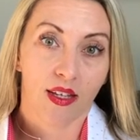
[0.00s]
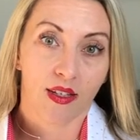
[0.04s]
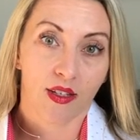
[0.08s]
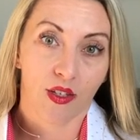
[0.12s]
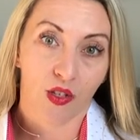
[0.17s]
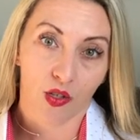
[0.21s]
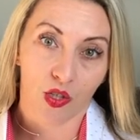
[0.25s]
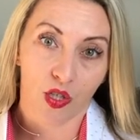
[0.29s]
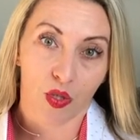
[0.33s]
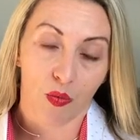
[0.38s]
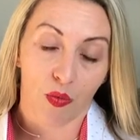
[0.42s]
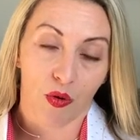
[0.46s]

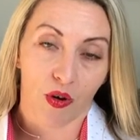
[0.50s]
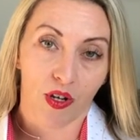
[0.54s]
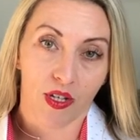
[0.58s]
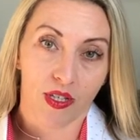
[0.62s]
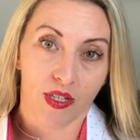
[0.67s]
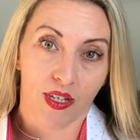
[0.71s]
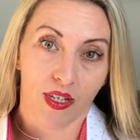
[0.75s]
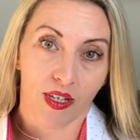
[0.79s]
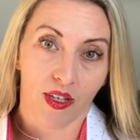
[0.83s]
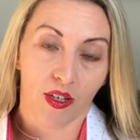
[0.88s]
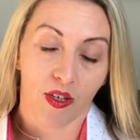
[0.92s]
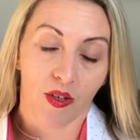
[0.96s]
Not
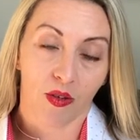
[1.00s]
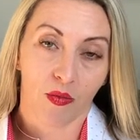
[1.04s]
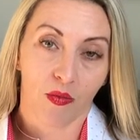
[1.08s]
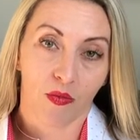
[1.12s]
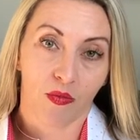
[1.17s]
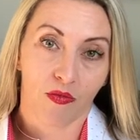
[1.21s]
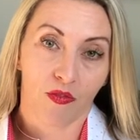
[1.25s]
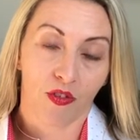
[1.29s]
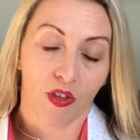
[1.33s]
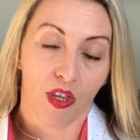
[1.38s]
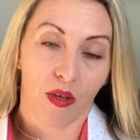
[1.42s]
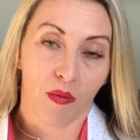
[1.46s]
surprising
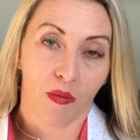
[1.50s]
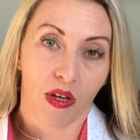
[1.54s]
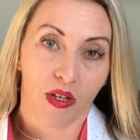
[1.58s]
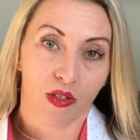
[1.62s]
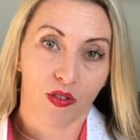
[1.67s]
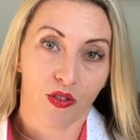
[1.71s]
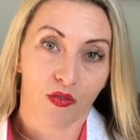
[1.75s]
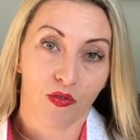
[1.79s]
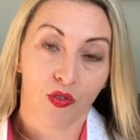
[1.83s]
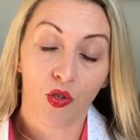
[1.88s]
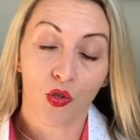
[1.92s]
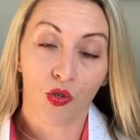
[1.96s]
for the amount
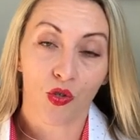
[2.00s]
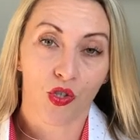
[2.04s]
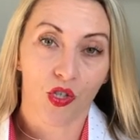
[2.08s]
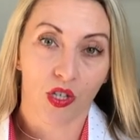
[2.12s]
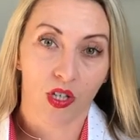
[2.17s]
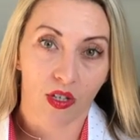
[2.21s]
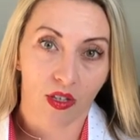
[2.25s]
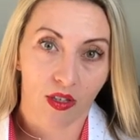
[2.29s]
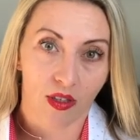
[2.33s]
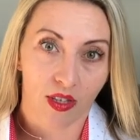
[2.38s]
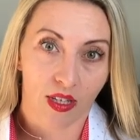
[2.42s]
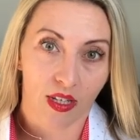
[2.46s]
of
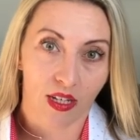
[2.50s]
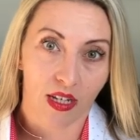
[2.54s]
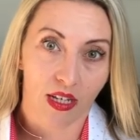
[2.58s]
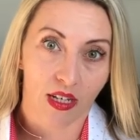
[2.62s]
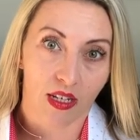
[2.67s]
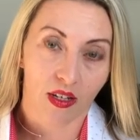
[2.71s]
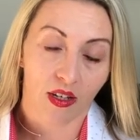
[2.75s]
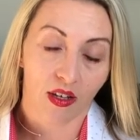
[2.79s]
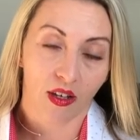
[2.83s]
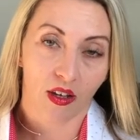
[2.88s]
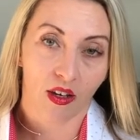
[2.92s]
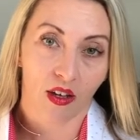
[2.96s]
torture that
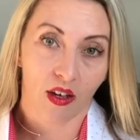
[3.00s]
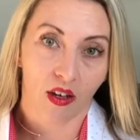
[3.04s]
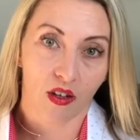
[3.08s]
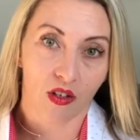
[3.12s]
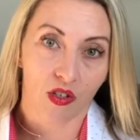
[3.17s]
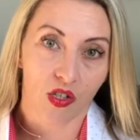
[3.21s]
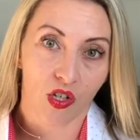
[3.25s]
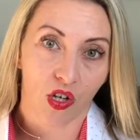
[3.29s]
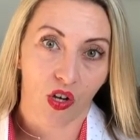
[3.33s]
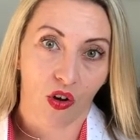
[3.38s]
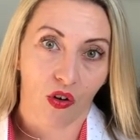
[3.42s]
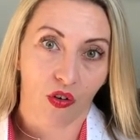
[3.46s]
he'd
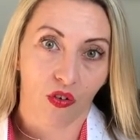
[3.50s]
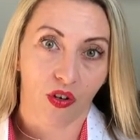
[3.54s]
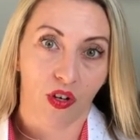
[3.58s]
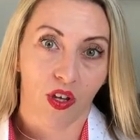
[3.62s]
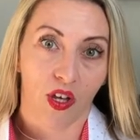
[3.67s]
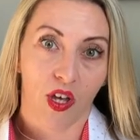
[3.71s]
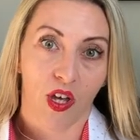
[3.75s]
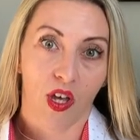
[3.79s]
undergone.